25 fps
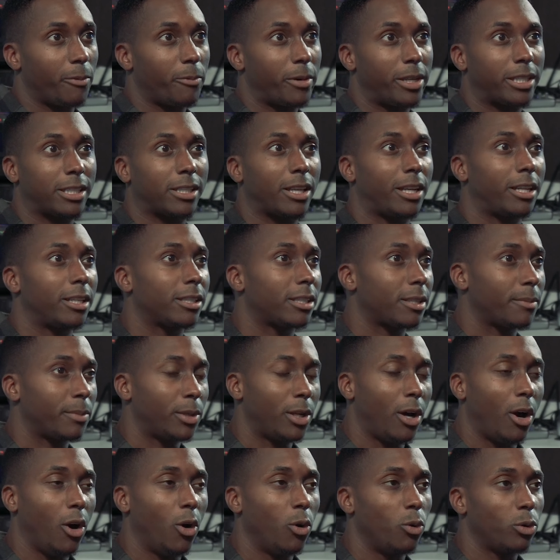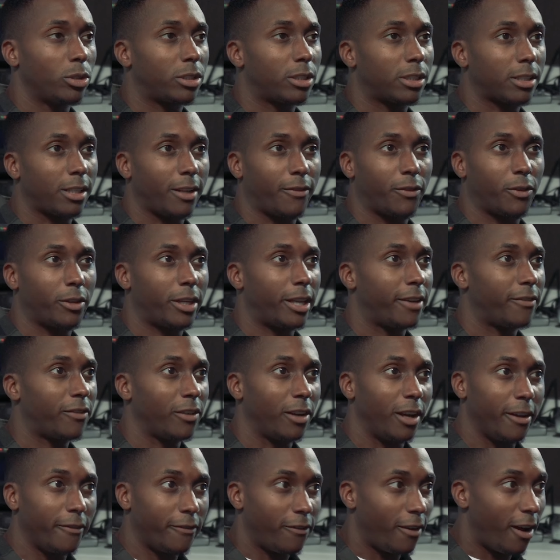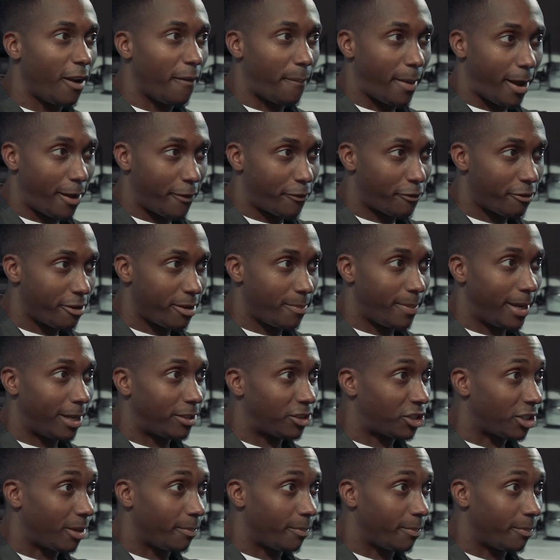like we're selling some of the old stuff on there for like five pound, three pound